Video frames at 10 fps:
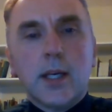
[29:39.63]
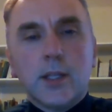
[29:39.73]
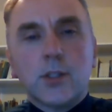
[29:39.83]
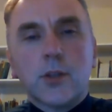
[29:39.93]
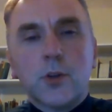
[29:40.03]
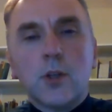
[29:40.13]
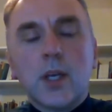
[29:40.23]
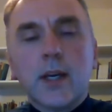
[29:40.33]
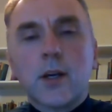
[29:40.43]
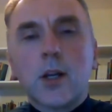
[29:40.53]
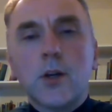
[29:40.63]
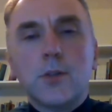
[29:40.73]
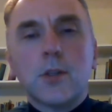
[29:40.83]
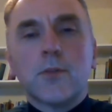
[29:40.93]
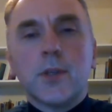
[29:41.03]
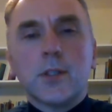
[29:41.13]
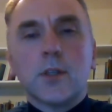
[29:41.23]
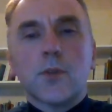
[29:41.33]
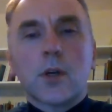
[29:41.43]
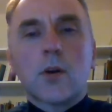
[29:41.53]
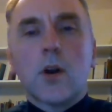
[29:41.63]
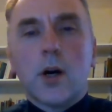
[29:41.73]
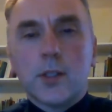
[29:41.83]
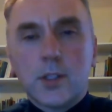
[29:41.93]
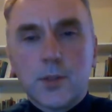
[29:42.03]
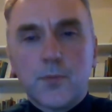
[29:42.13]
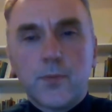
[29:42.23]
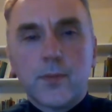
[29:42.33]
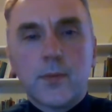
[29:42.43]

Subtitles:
"is through the inclusiveness of the cross.